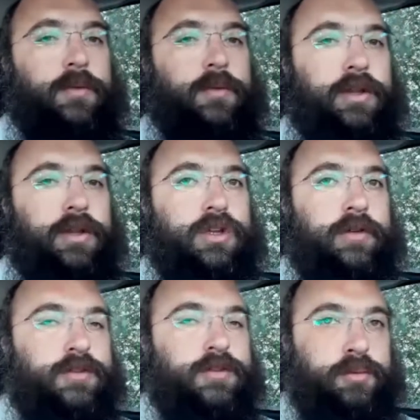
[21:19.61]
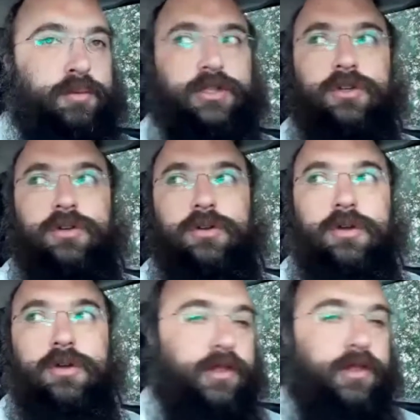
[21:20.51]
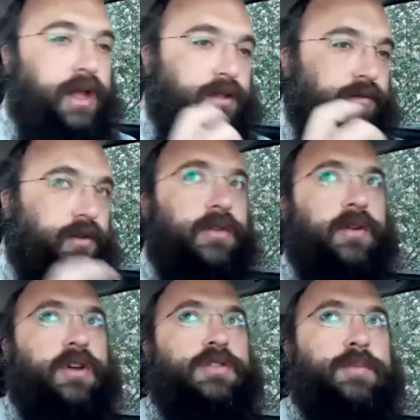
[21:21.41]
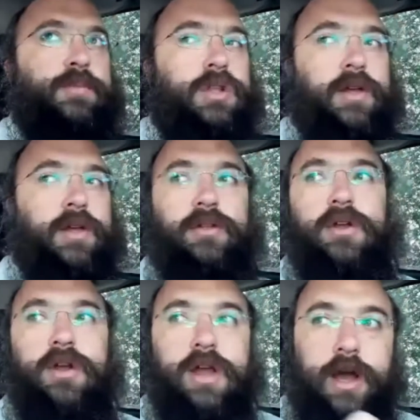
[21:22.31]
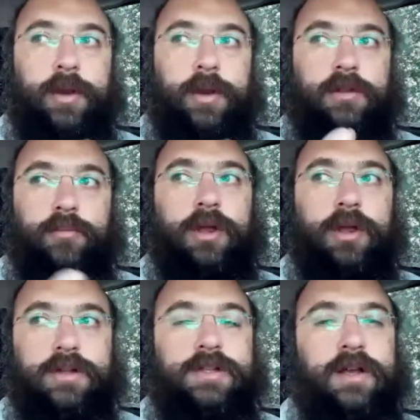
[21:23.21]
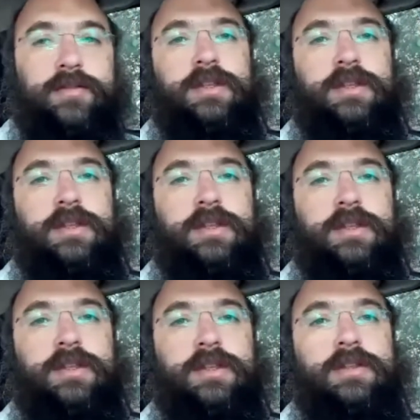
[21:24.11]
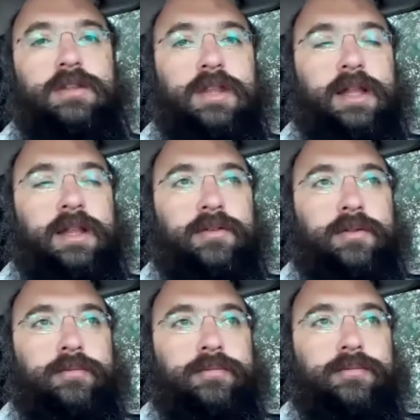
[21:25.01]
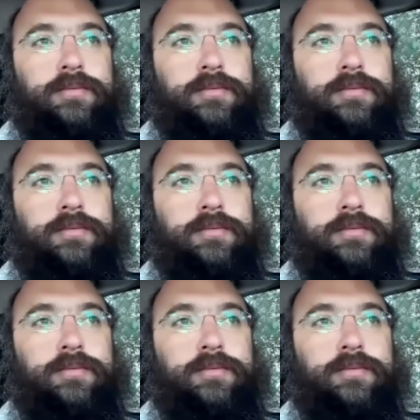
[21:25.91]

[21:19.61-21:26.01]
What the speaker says: It should give us pleasure. And that's a very, very special level. And we need to bring ourselves to that level.